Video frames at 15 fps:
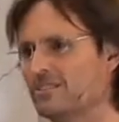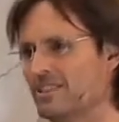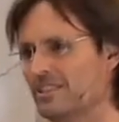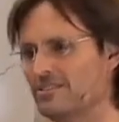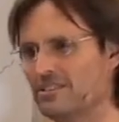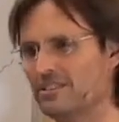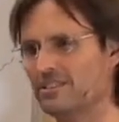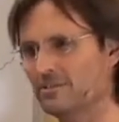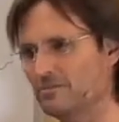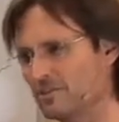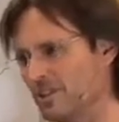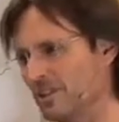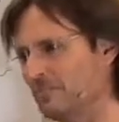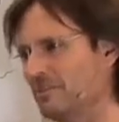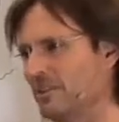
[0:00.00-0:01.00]
In the sense that
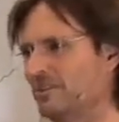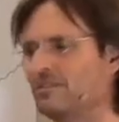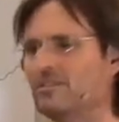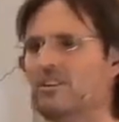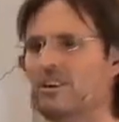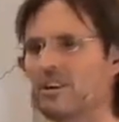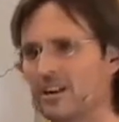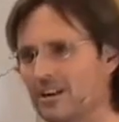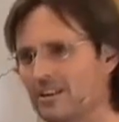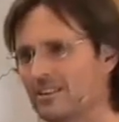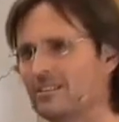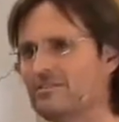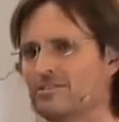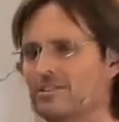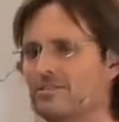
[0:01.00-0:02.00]
the sheep don't
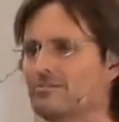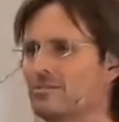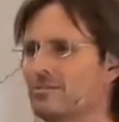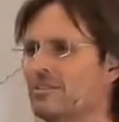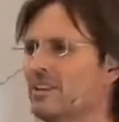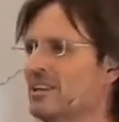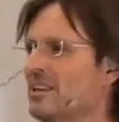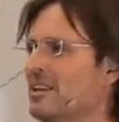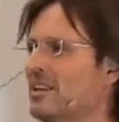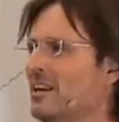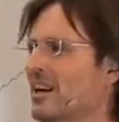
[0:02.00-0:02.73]
die and so forth.